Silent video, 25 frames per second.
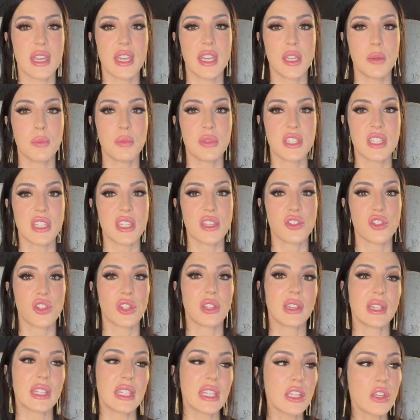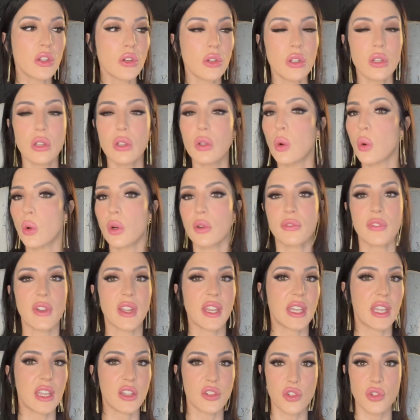any potential legal or
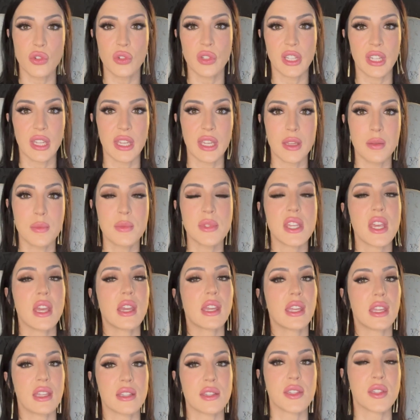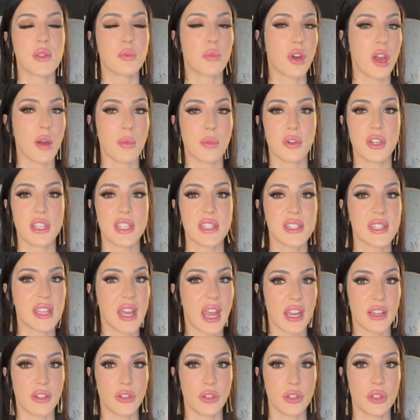financial claims against the property's
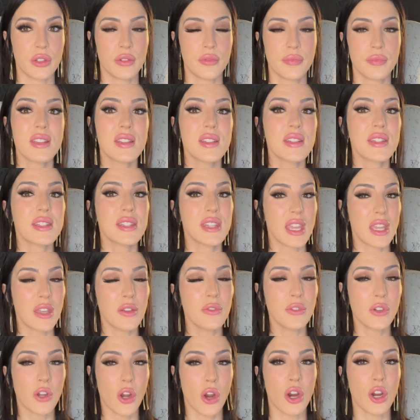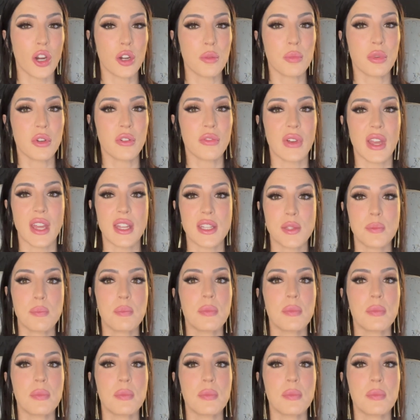title. This safeguard provides